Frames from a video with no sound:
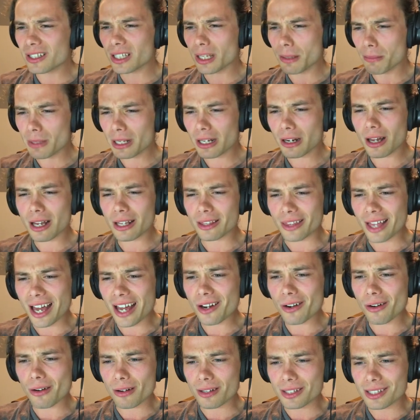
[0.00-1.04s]
something like that
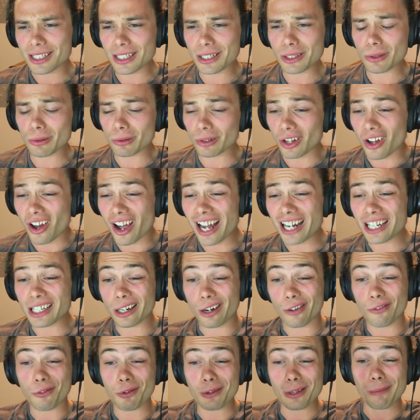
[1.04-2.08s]
on a single line
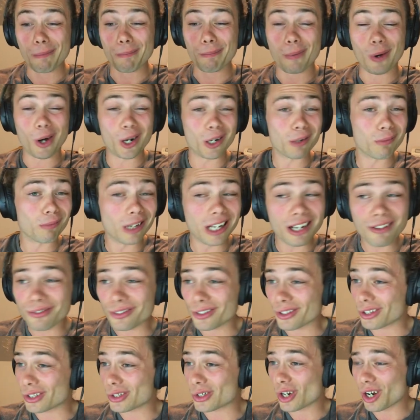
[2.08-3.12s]
going from the bottom left to
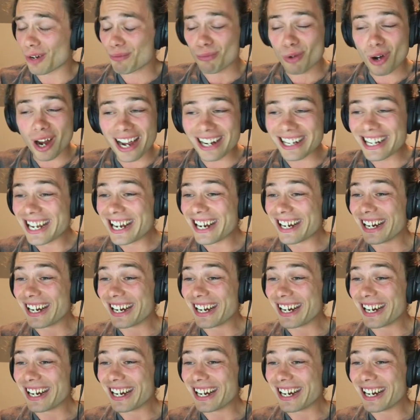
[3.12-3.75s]
the top right?